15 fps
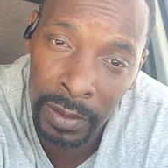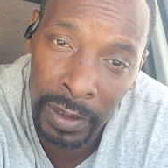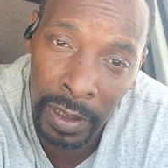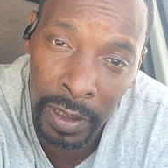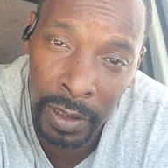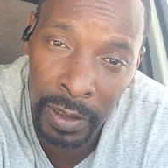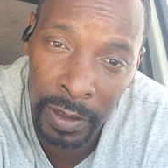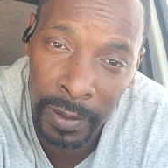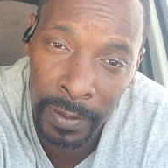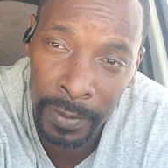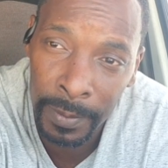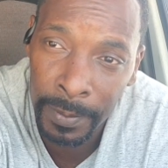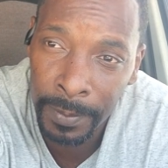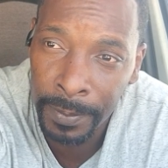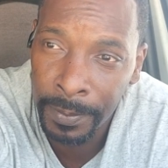hey,
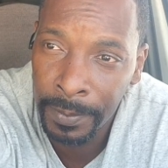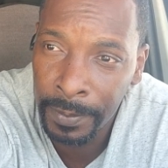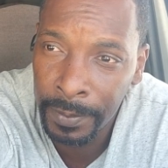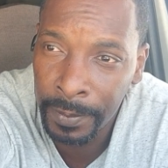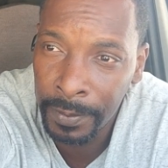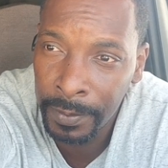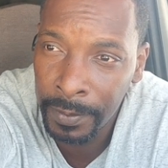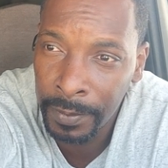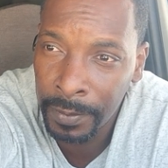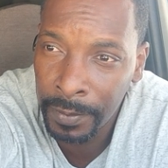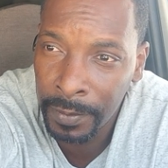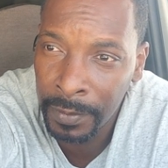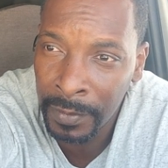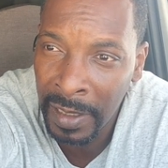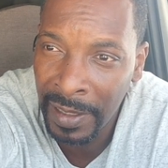
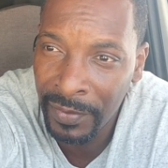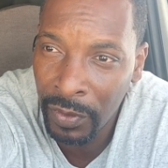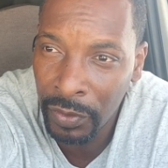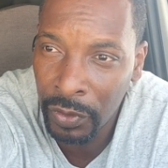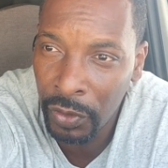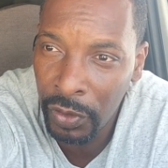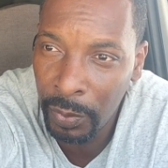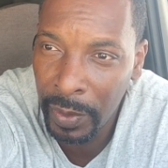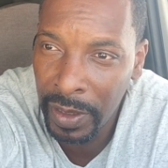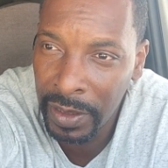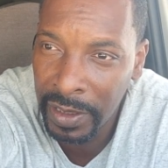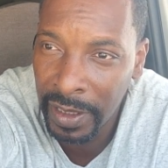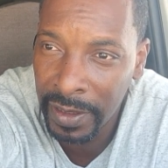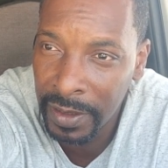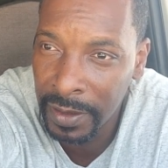life will throw you many
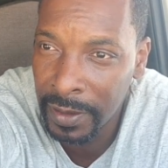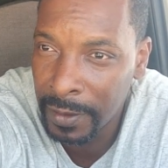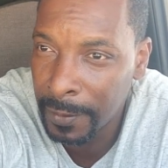tests.